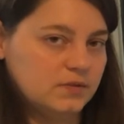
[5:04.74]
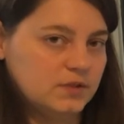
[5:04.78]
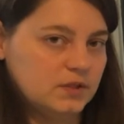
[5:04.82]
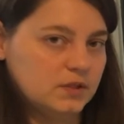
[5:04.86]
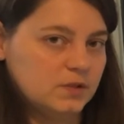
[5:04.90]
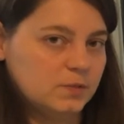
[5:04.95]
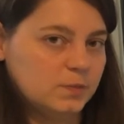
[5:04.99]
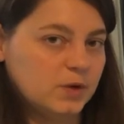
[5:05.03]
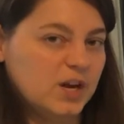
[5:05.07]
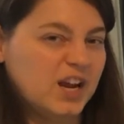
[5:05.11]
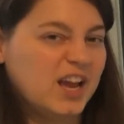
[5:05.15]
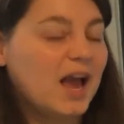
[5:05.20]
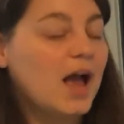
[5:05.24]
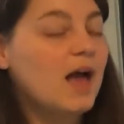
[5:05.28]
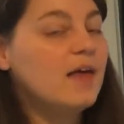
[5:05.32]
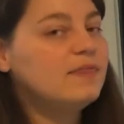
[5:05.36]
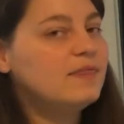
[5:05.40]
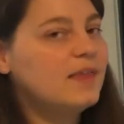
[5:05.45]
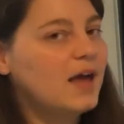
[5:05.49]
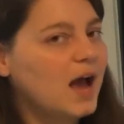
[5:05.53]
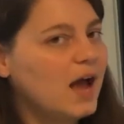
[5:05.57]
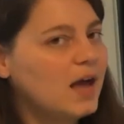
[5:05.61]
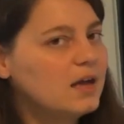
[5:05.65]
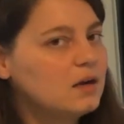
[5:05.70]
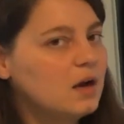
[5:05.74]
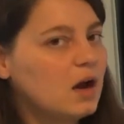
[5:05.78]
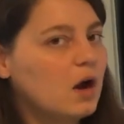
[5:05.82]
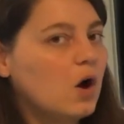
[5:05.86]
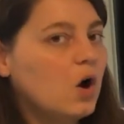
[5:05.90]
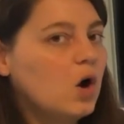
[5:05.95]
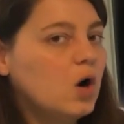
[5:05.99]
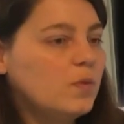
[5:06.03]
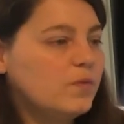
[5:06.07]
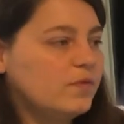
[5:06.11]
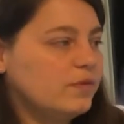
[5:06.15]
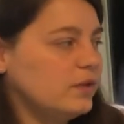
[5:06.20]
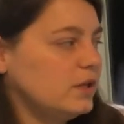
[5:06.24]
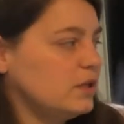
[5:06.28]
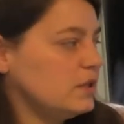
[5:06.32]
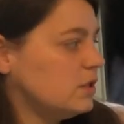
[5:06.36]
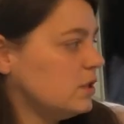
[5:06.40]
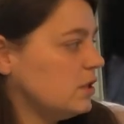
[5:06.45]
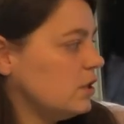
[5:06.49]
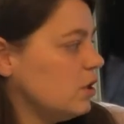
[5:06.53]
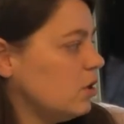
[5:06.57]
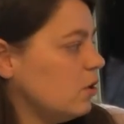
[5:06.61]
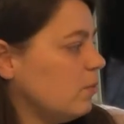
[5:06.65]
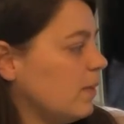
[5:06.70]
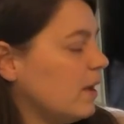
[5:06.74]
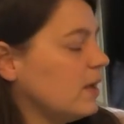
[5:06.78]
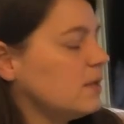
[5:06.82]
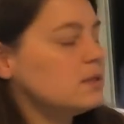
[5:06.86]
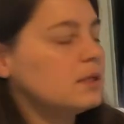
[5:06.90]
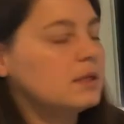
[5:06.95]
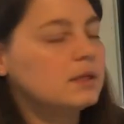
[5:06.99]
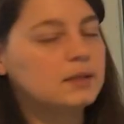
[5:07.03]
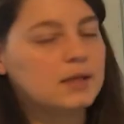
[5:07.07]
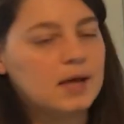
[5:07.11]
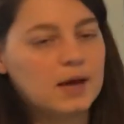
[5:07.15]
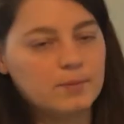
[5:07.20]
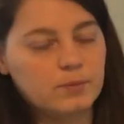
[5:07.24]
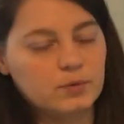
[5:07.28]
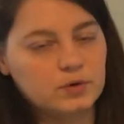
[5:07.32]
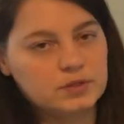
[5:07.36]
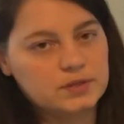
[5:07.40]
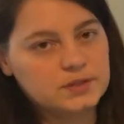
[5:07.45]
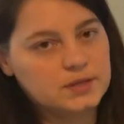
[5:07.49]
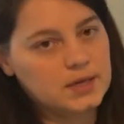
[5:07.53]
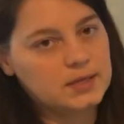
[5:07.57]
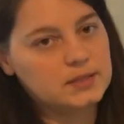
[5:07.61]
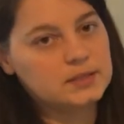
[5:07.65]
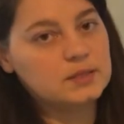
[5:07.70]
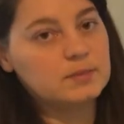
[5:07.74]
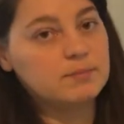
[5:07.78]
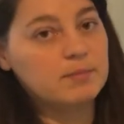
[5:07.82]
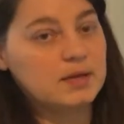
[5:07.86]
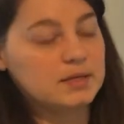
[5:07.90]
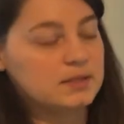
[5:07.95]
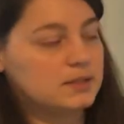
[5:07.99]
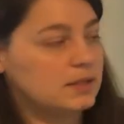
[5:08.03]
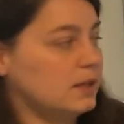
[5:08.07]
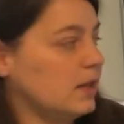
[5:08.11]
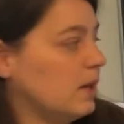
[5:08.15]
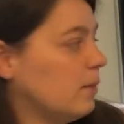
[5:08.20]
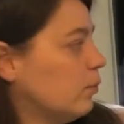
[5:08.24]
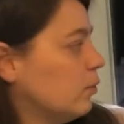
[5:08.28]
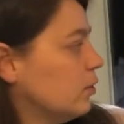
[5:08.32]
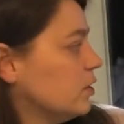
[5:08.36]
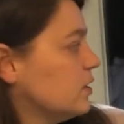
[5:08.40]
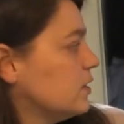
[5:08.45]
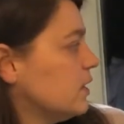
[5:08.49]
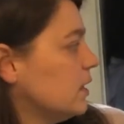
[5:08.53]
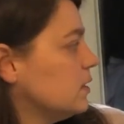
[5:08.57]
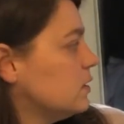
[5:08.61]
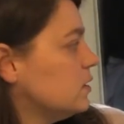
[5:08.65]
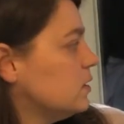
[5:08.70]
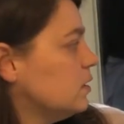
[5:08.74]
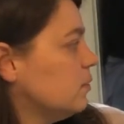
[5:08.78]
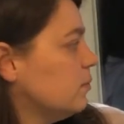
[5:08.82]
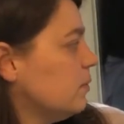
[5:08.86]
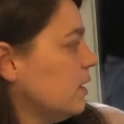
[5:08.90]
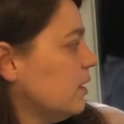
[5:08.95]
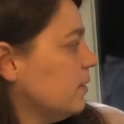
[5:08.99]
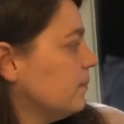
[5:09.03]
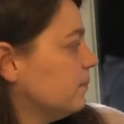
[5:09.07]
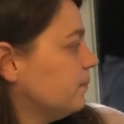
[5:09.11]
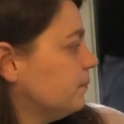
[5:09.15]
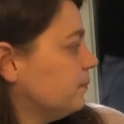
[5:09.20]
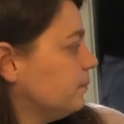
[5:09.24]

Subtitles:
to spring. And that, hopefully to you, makes a lot more sense. It makes a lot more sense to me.